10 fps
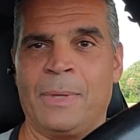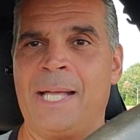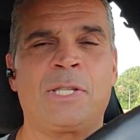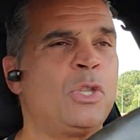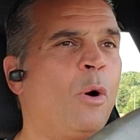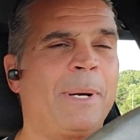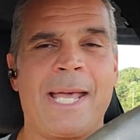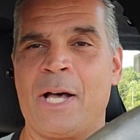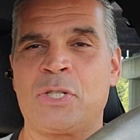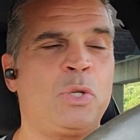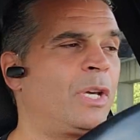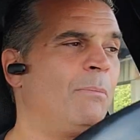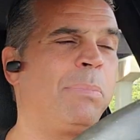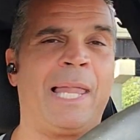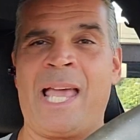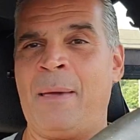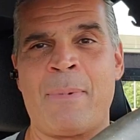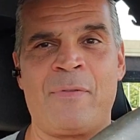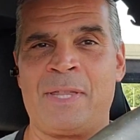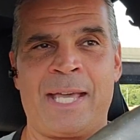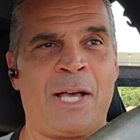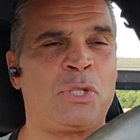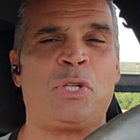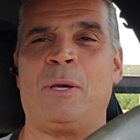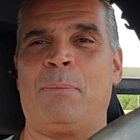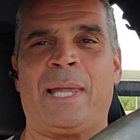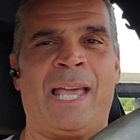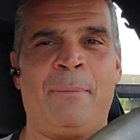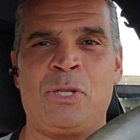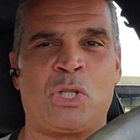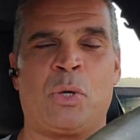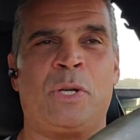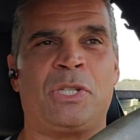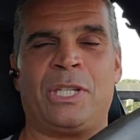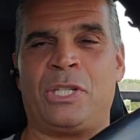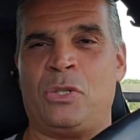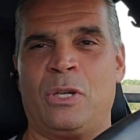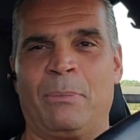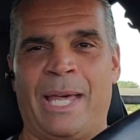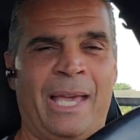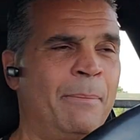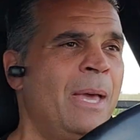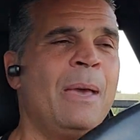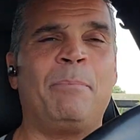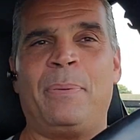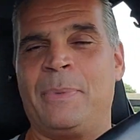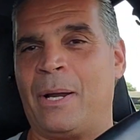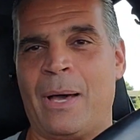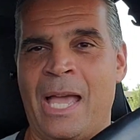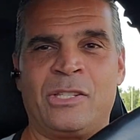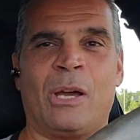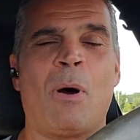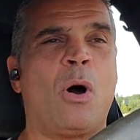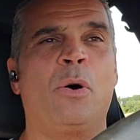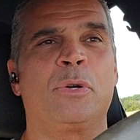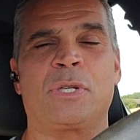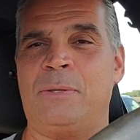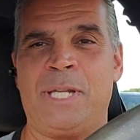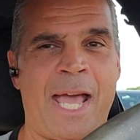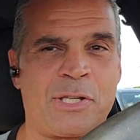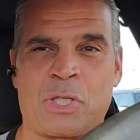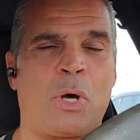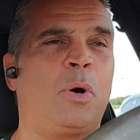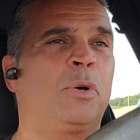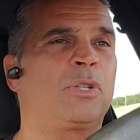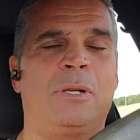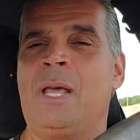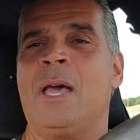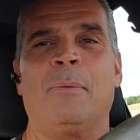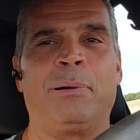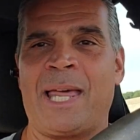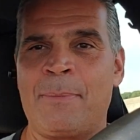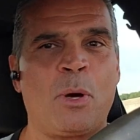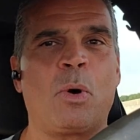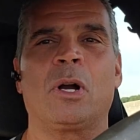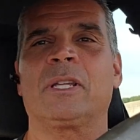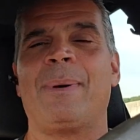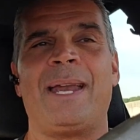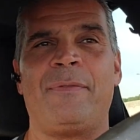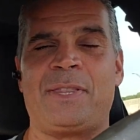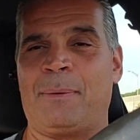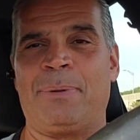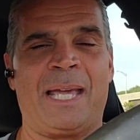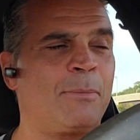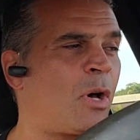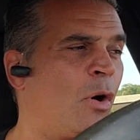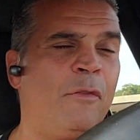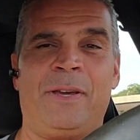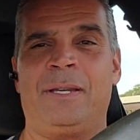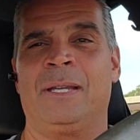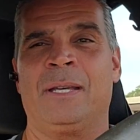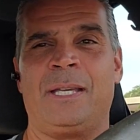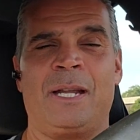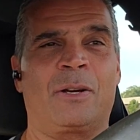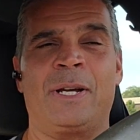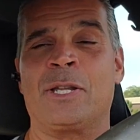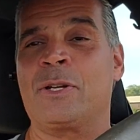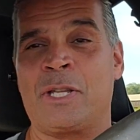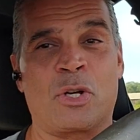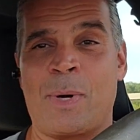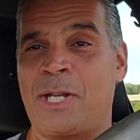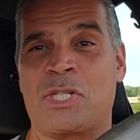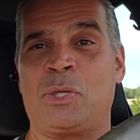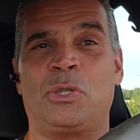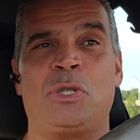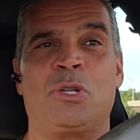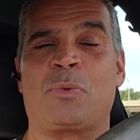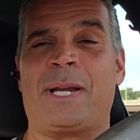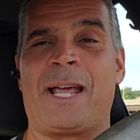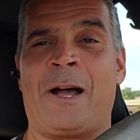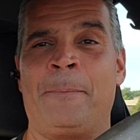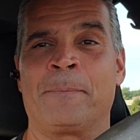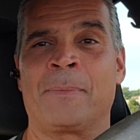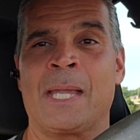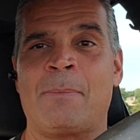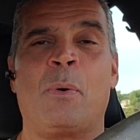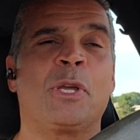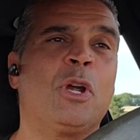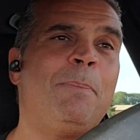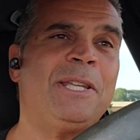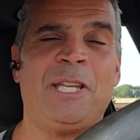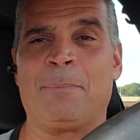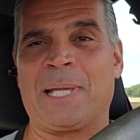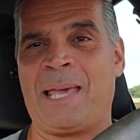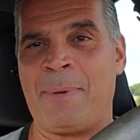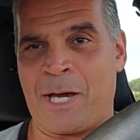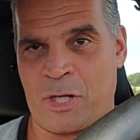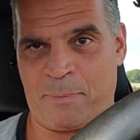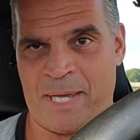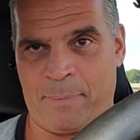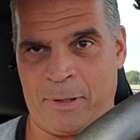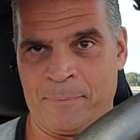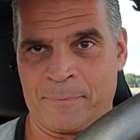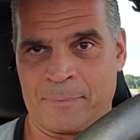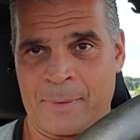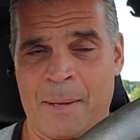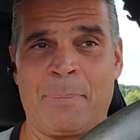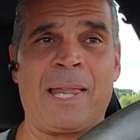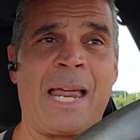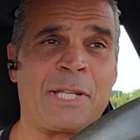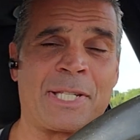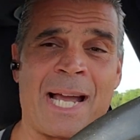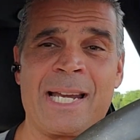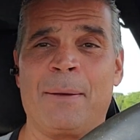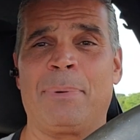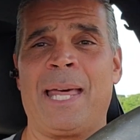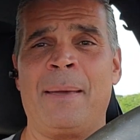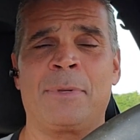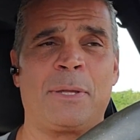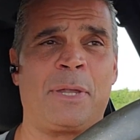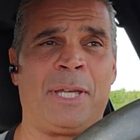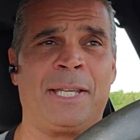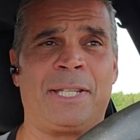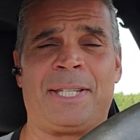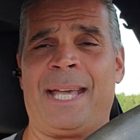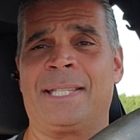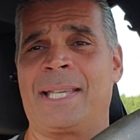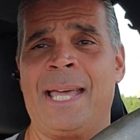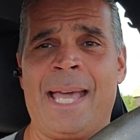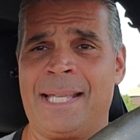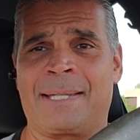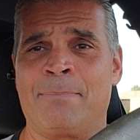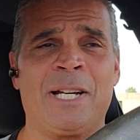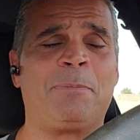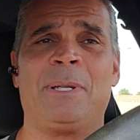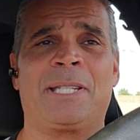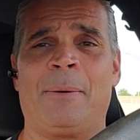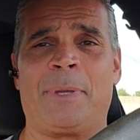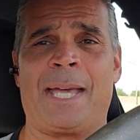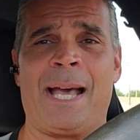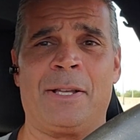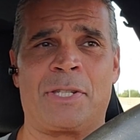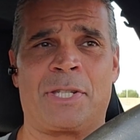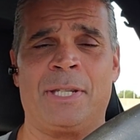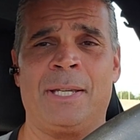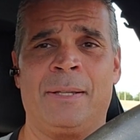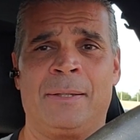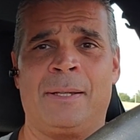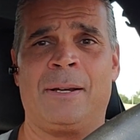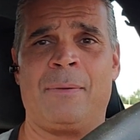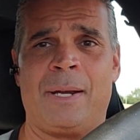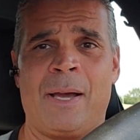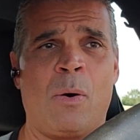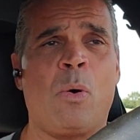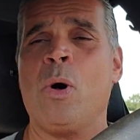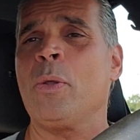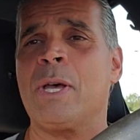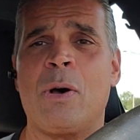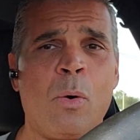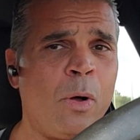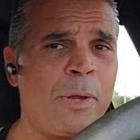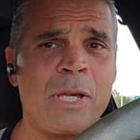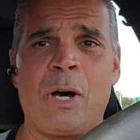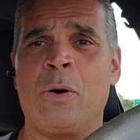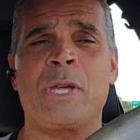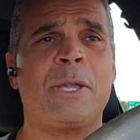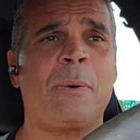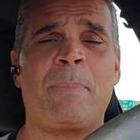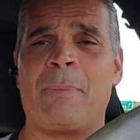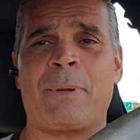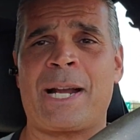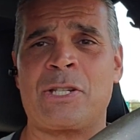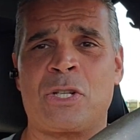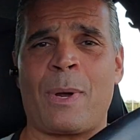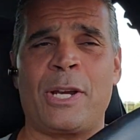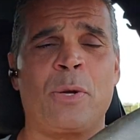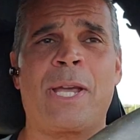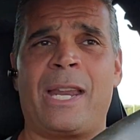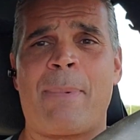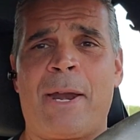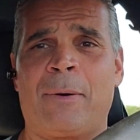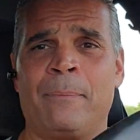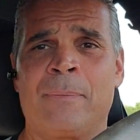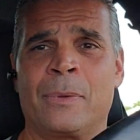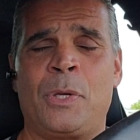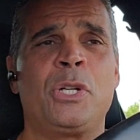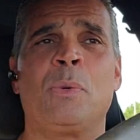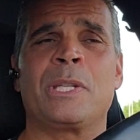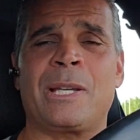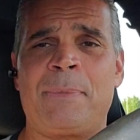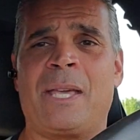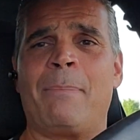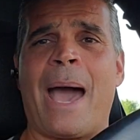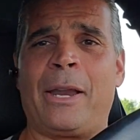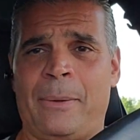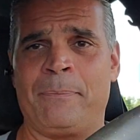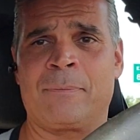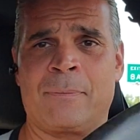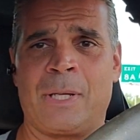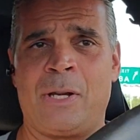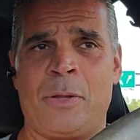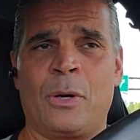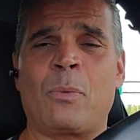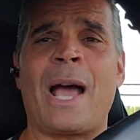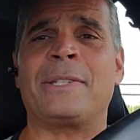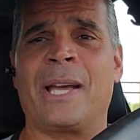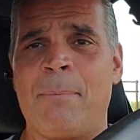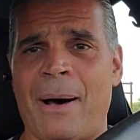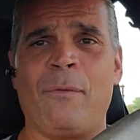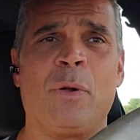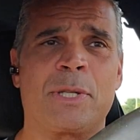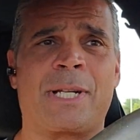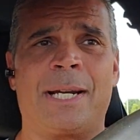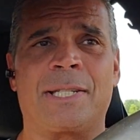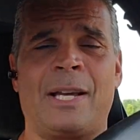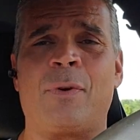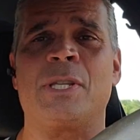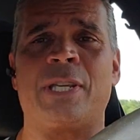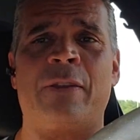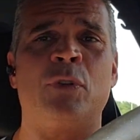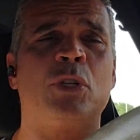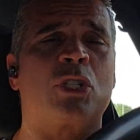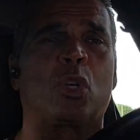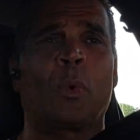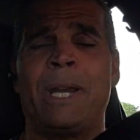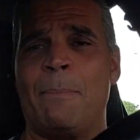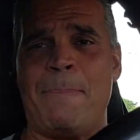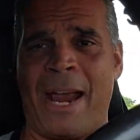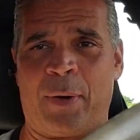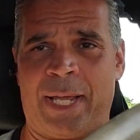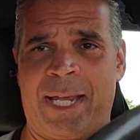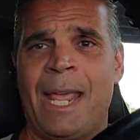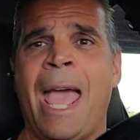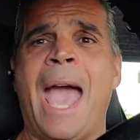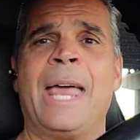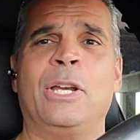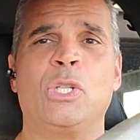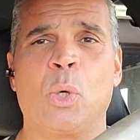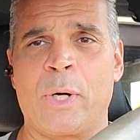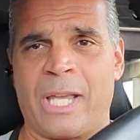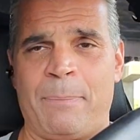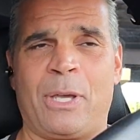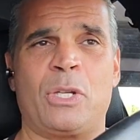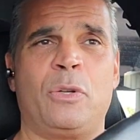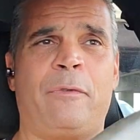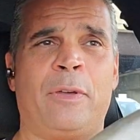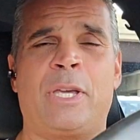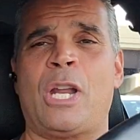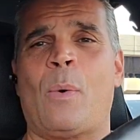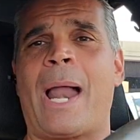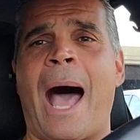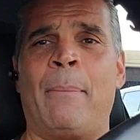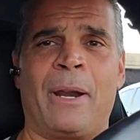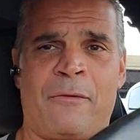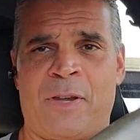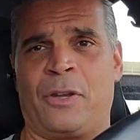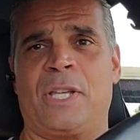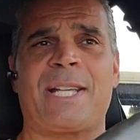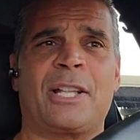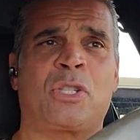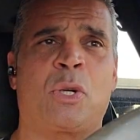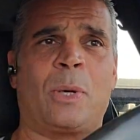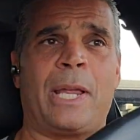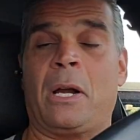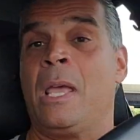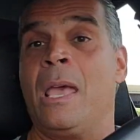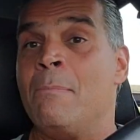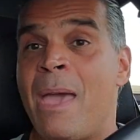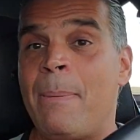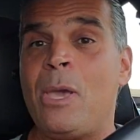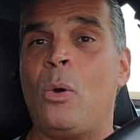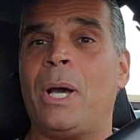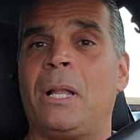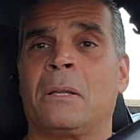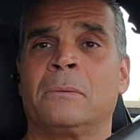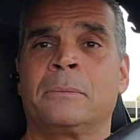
It's nobody else. You can blame everything else. You can blame insurances, and you can blame HMOs and DSOs, and blame the world about everything. Blame COVID. Another great excuse to use right now. But while you're busy blaming other people and assigning blame to other things and saying it must be something else, all the other practices around you are getting better. They're doing something about it. They're rising above all this kind of stuff, instead of you just grinning, bearing it, and enduring it because you feel, I'm going to figure this out sooner or later. Maybe you will.